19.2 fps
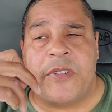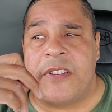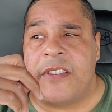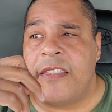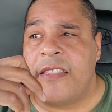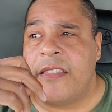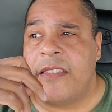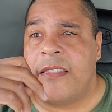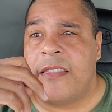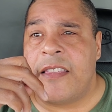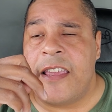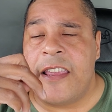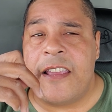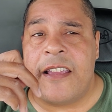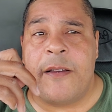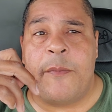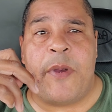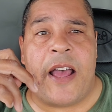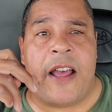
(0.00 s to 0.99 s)
But
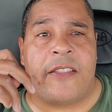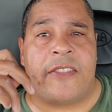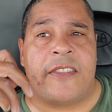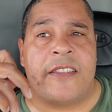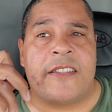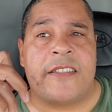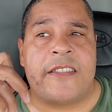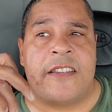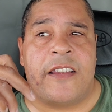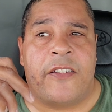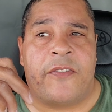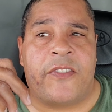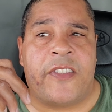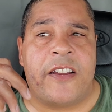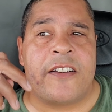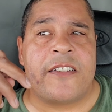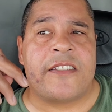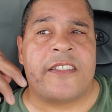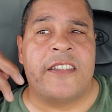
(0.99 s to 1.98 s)
think about this stuff.
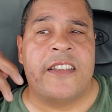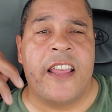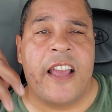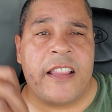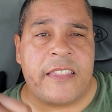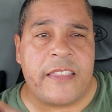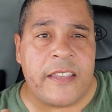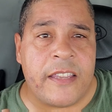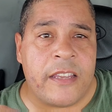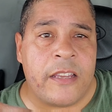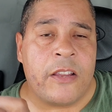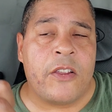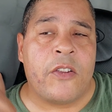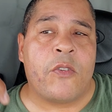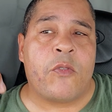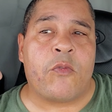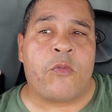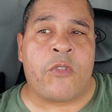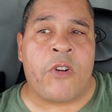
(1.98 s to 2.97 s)
There is nothing
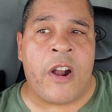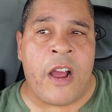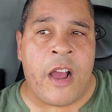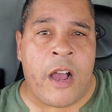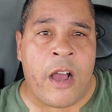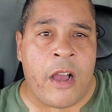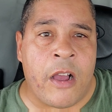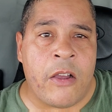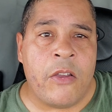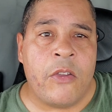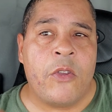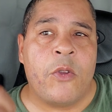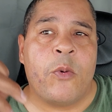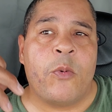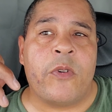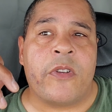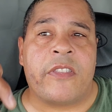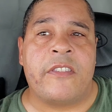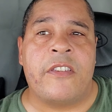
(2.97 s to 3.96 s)
wrong
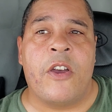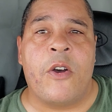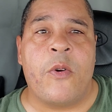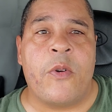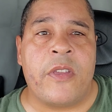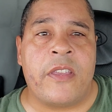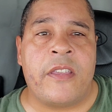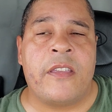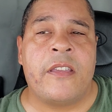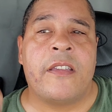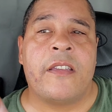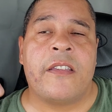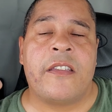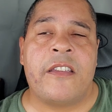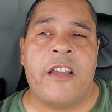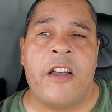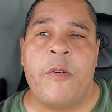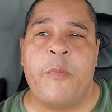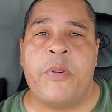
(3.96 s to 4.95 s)
with going
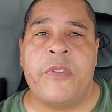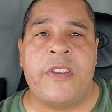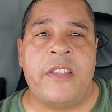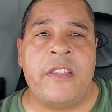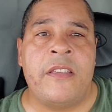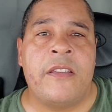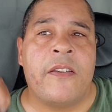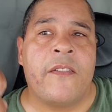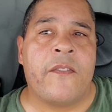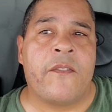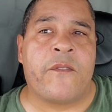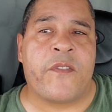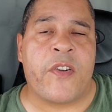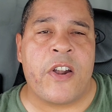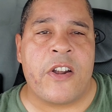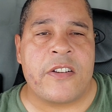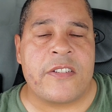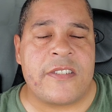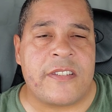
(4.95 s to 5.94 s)
company
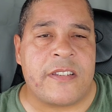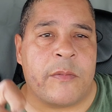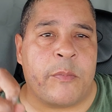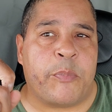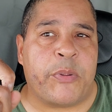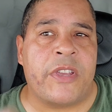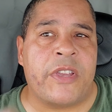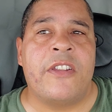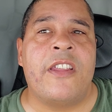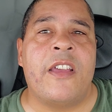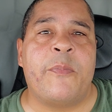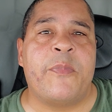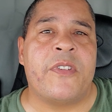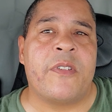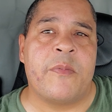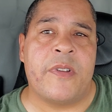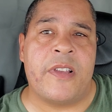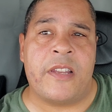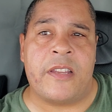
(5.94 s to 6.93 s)
first to build up
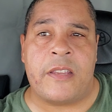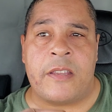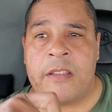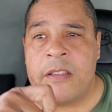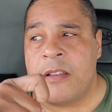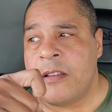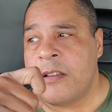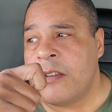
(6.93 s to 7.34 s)
your money.